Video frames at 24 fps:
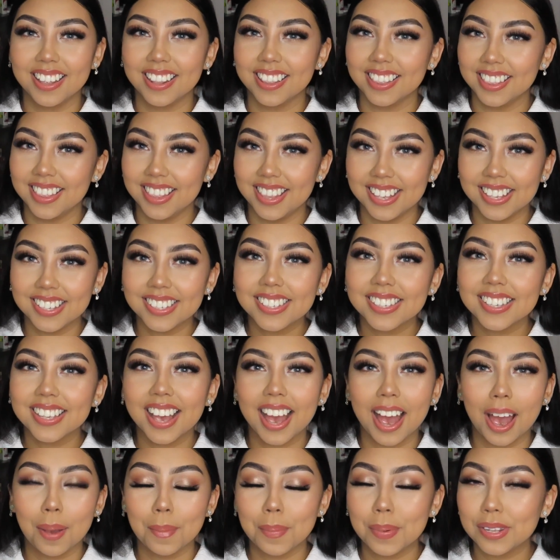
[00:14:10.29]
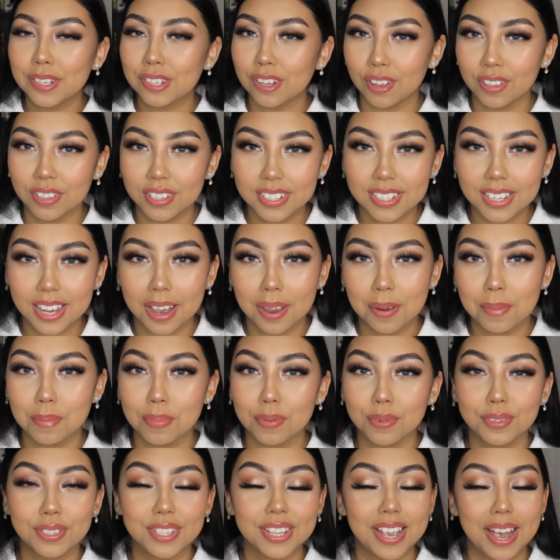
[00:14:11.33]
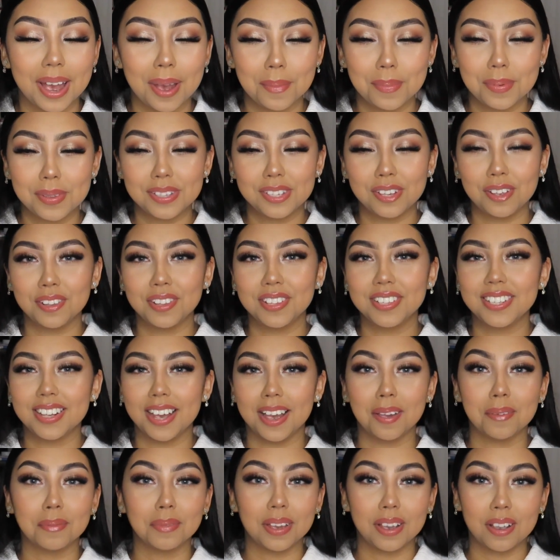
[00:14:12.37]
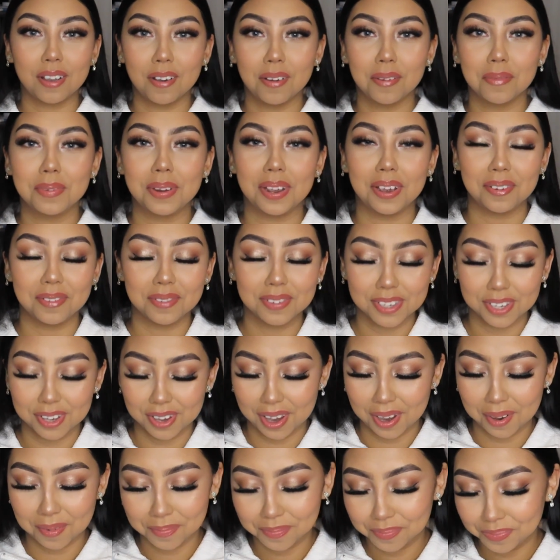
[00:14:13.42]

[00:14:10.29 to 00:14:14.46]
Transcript: this happens all the time, bruising happens all the time, like, calm down. So yeah,